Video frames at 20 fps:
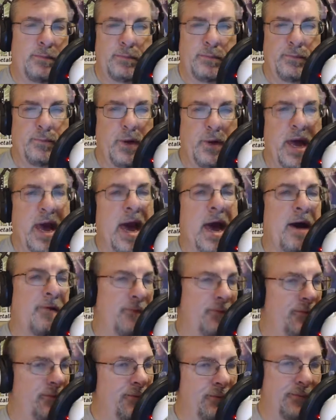we
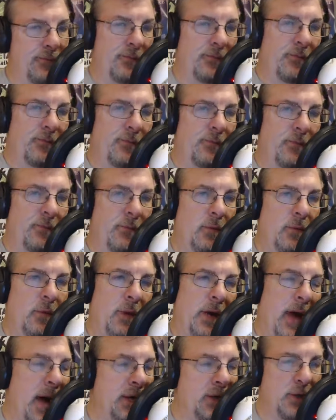have
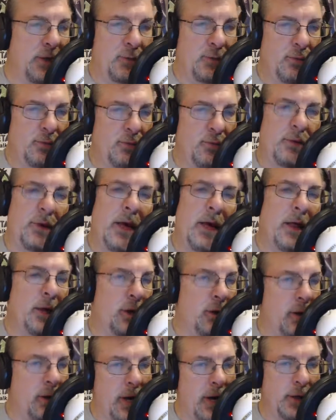caches kind of
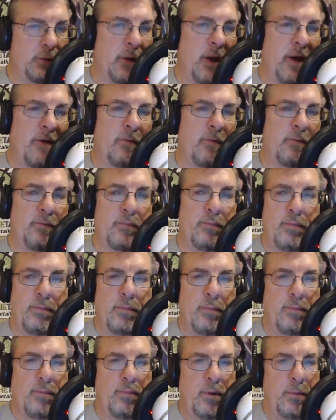like you guys. We have them
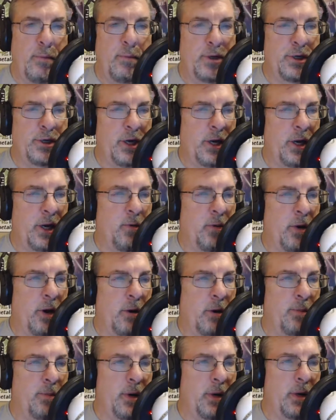pretty much
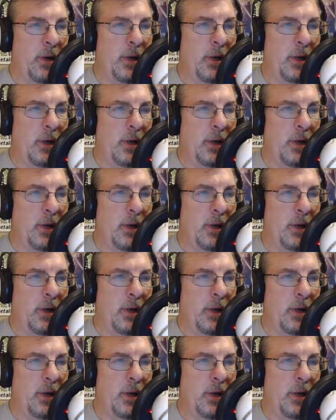anywhere. But